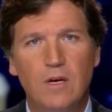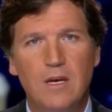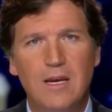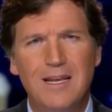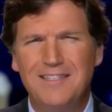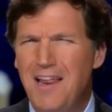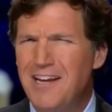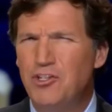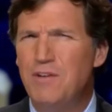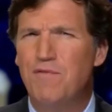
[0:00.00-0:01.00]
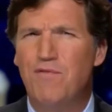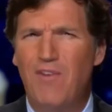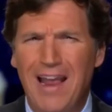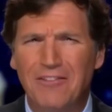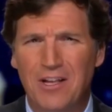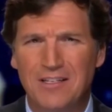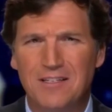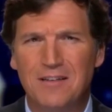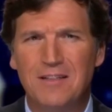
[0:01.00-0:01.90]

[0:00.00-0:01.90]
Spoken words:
It's not actually violence